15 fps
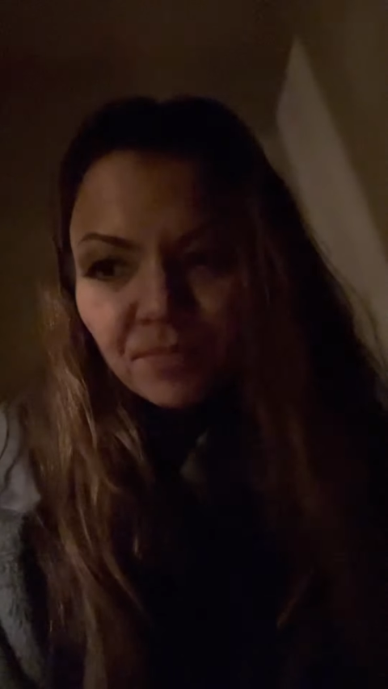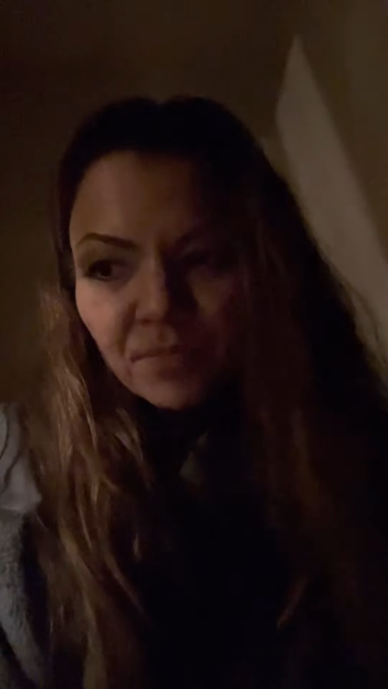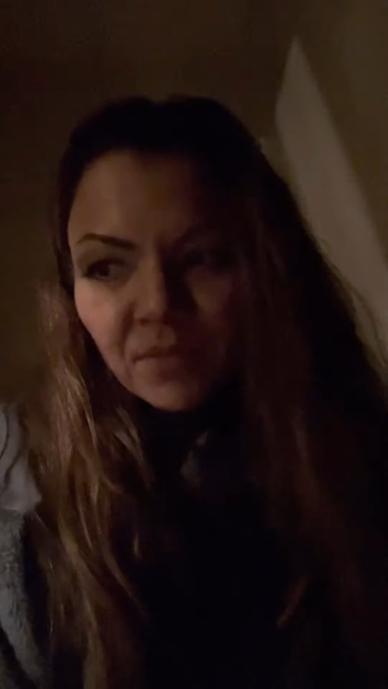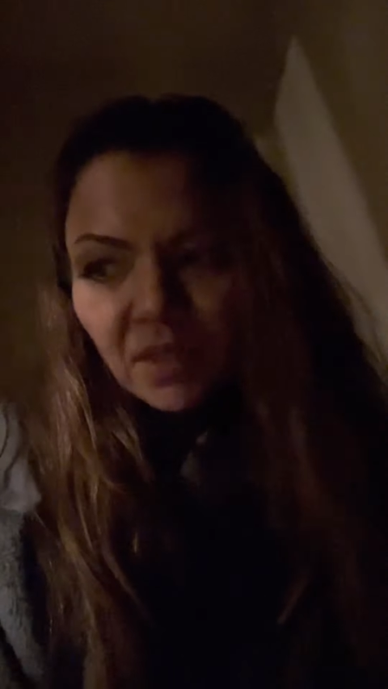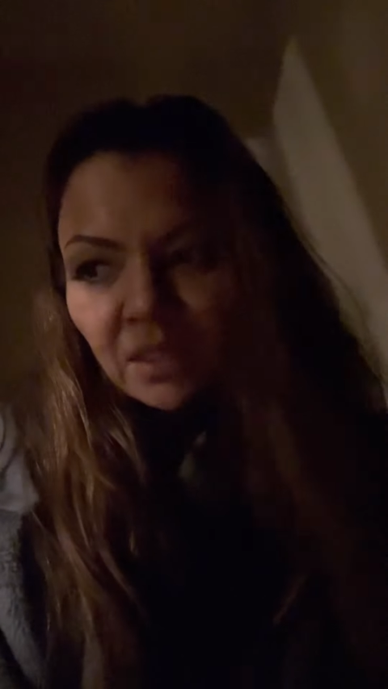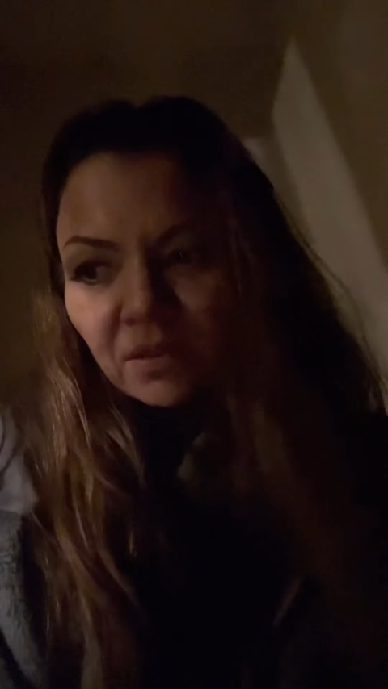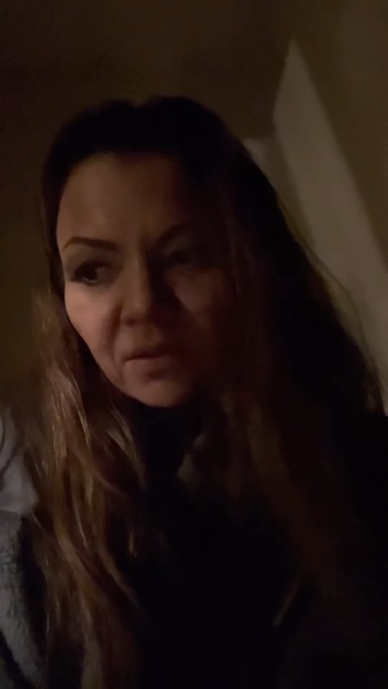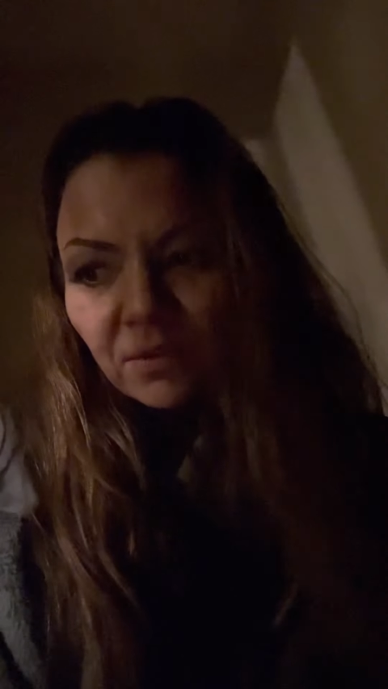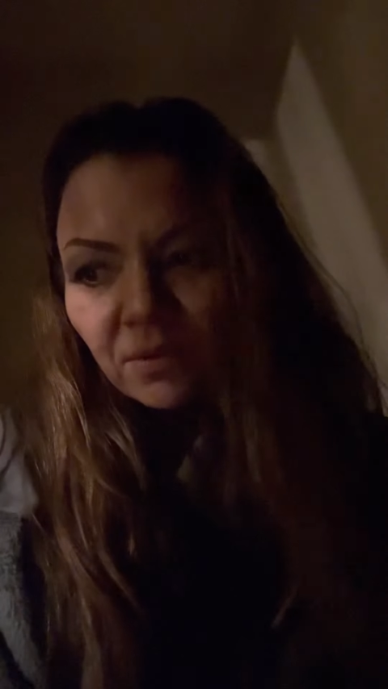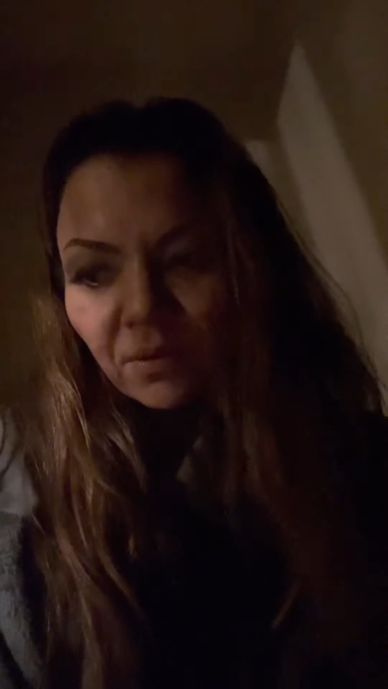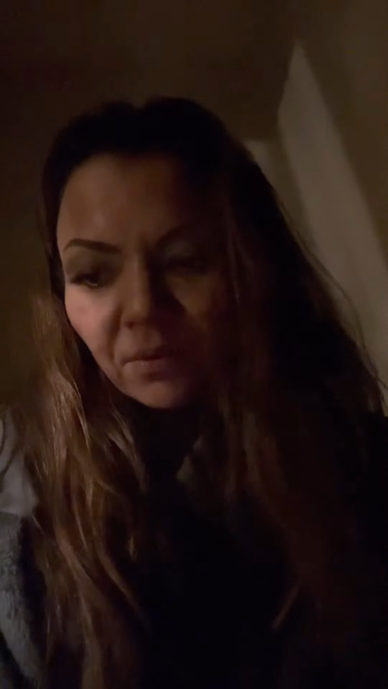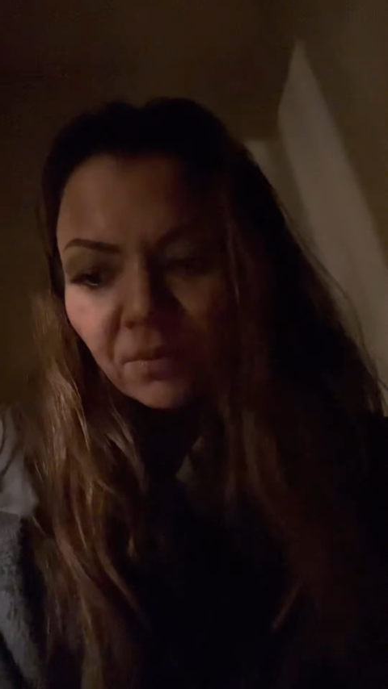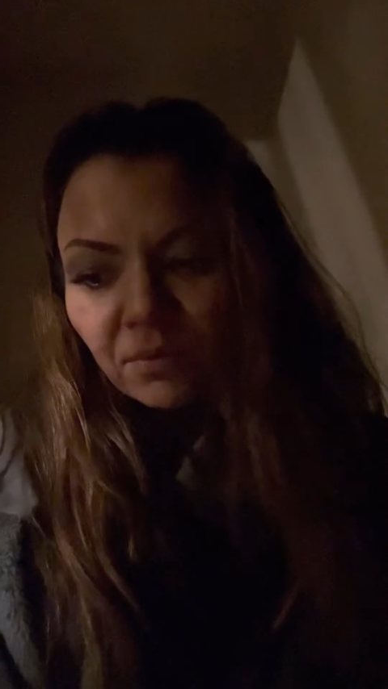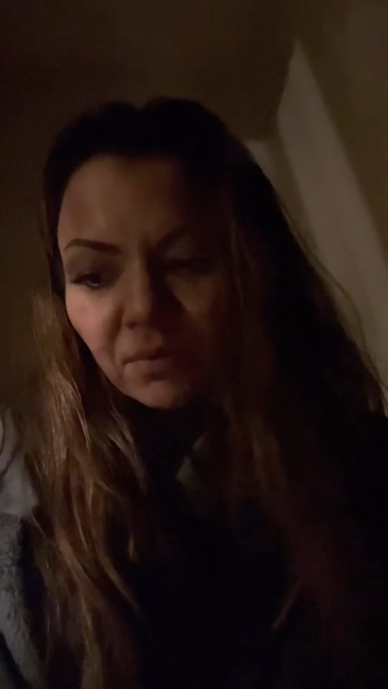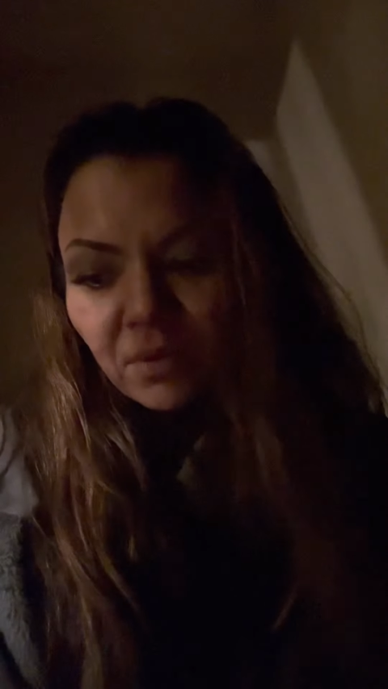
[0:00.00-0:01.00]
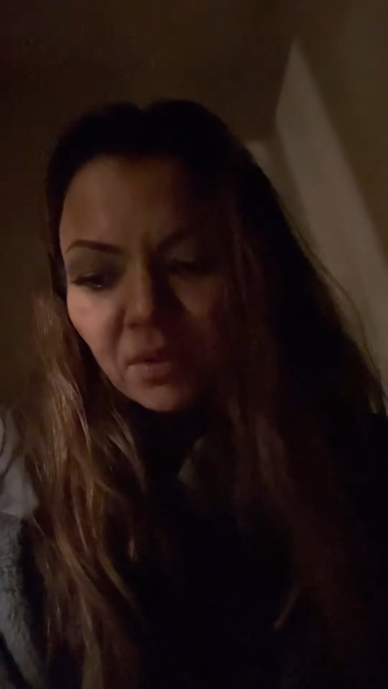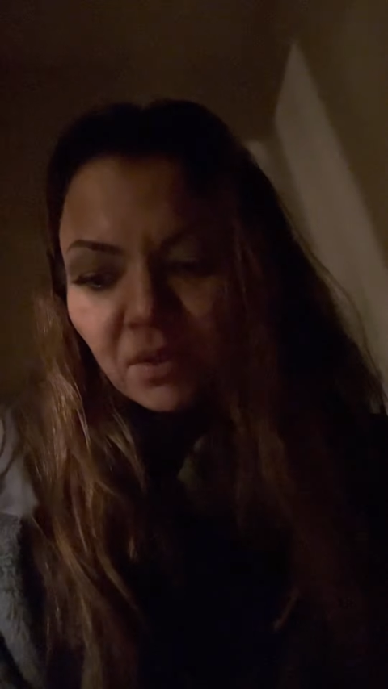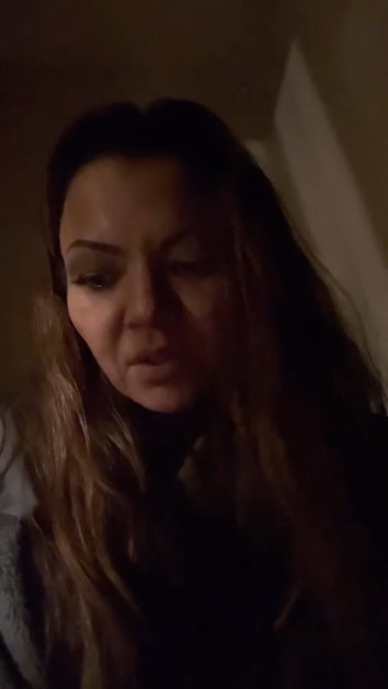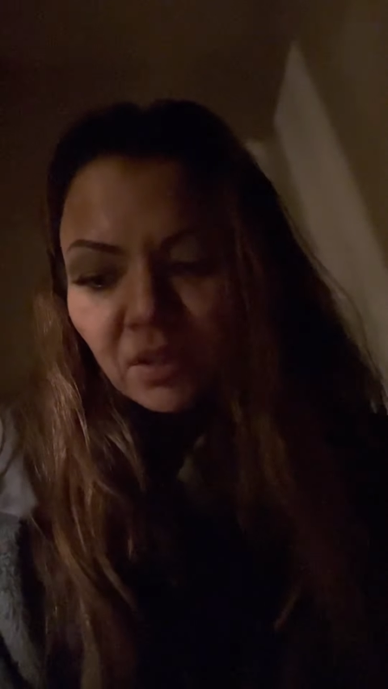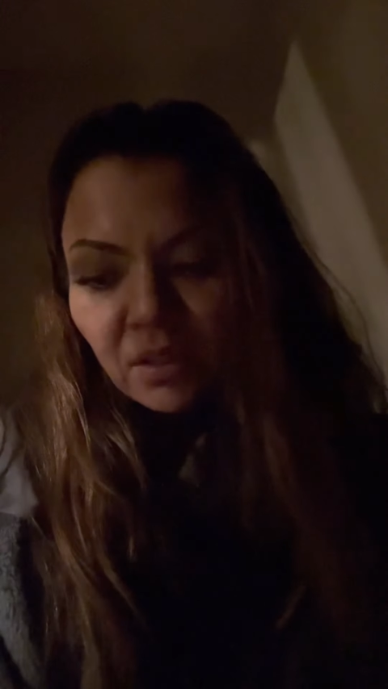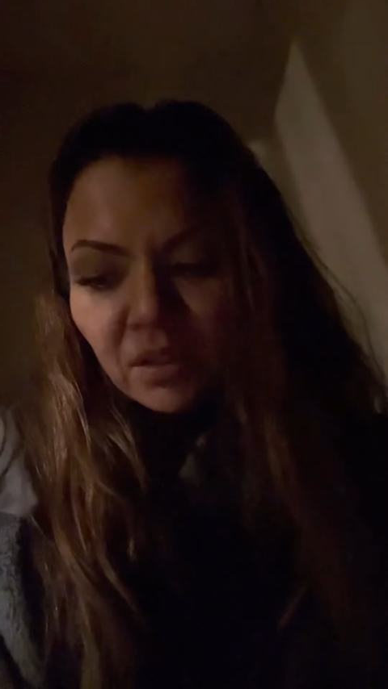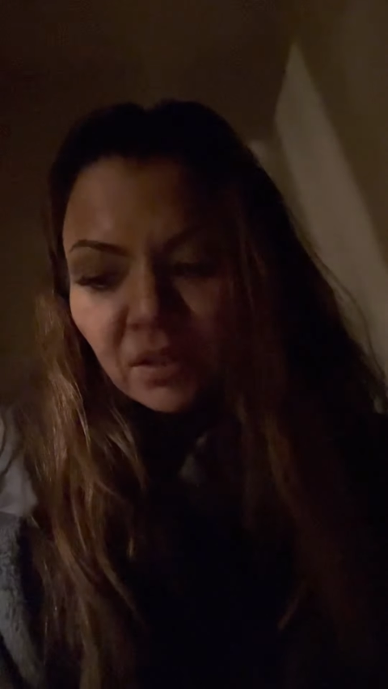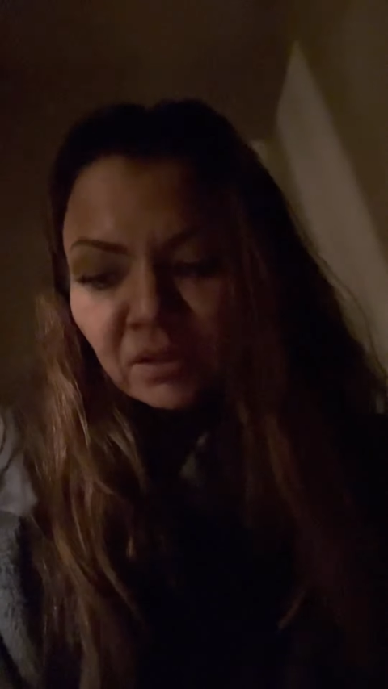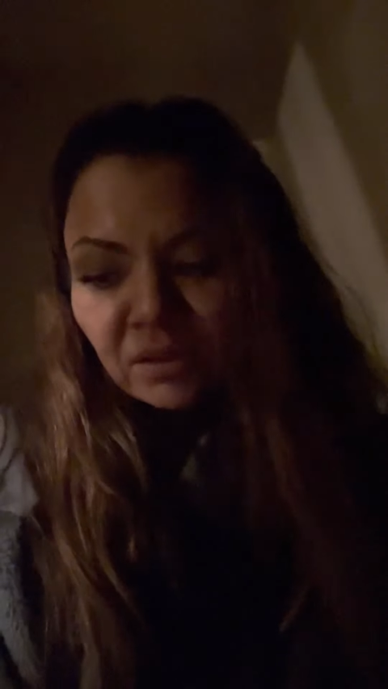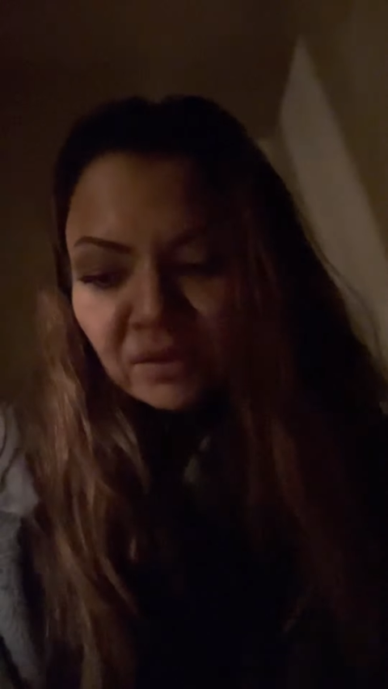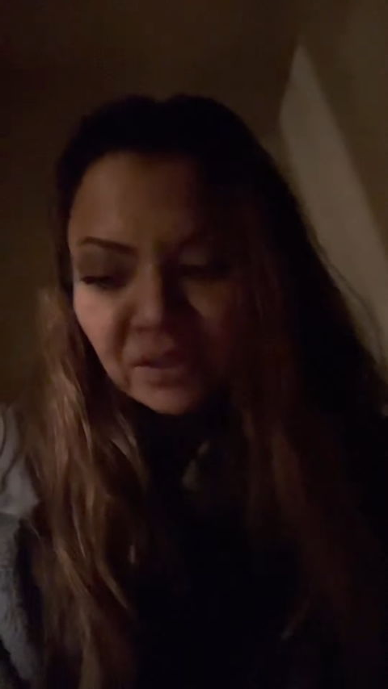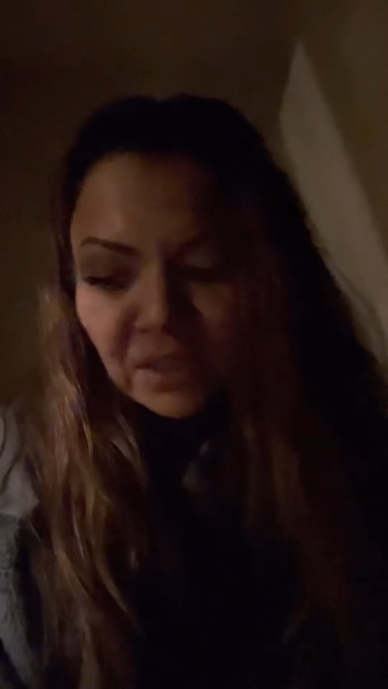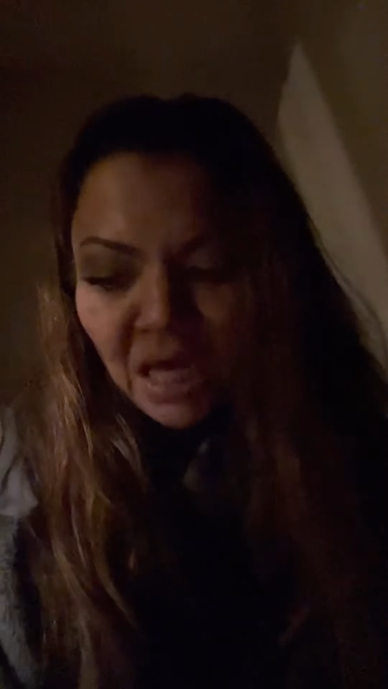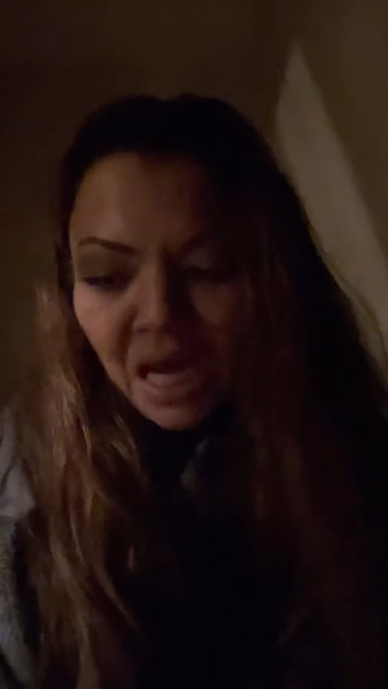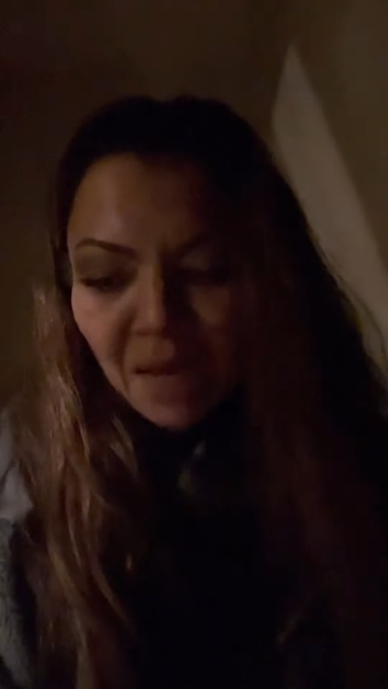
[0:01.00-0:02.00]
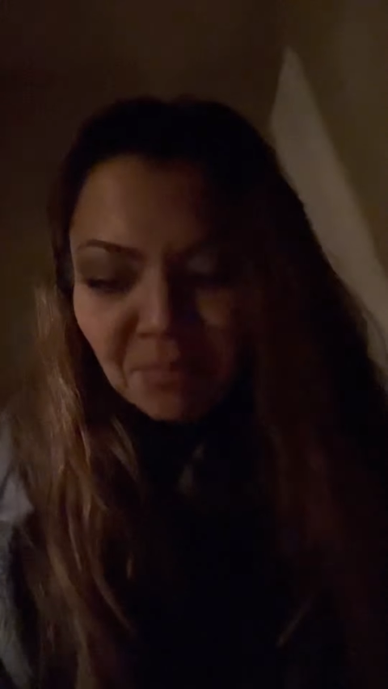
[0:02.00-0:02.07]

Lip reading: And so, stop